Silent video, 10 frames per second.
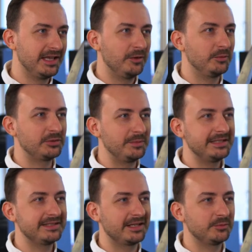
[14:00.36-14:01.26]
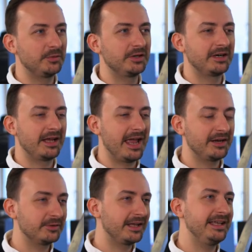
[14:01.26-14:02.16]
which means that we're
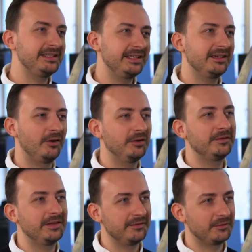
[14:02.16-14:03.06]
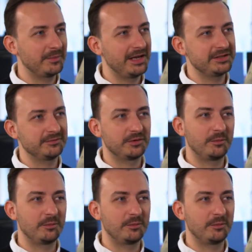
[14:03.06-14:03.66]
aggregating all of the information from